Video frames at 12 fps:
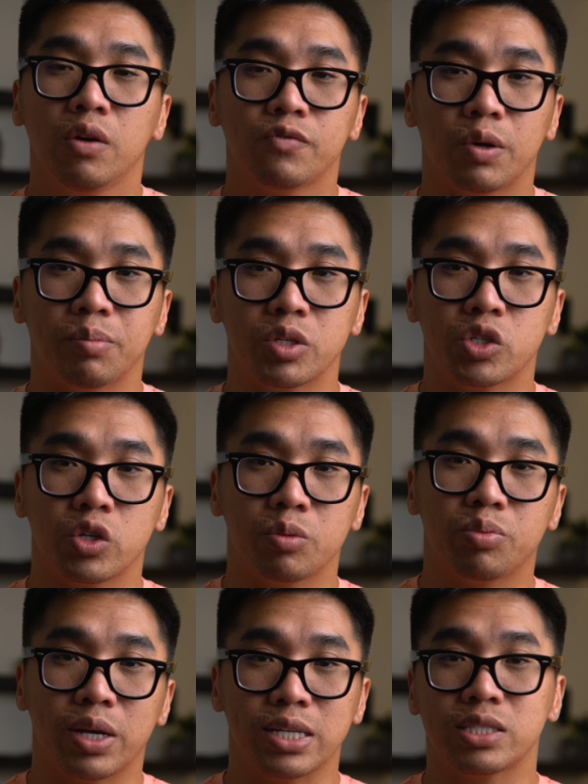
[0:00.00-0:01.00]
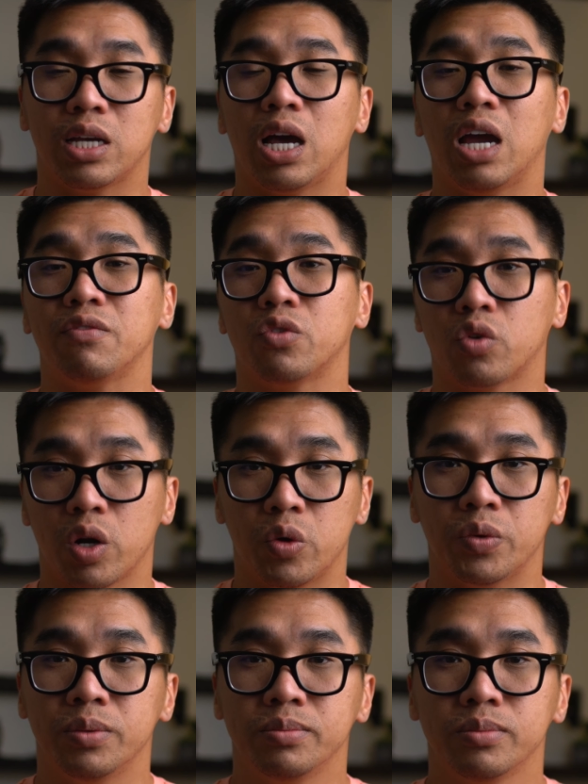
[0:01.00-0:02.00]
from mature plants that I've
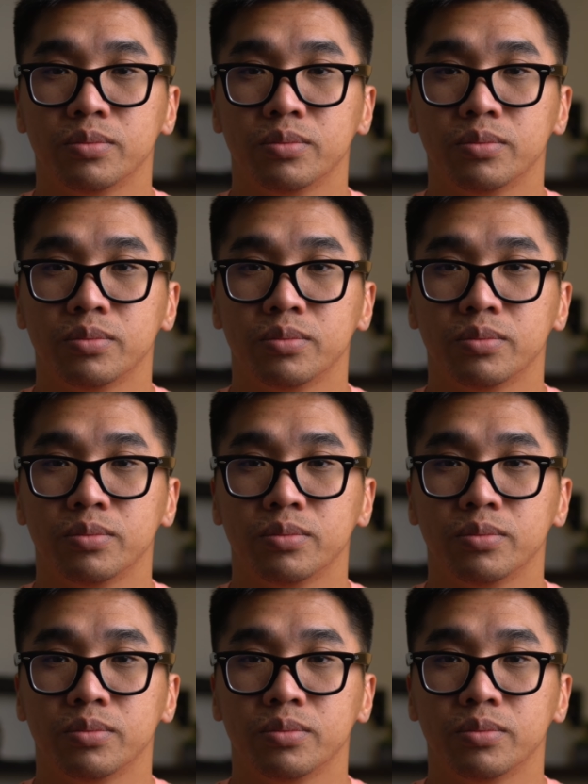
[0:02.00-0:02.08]
grown.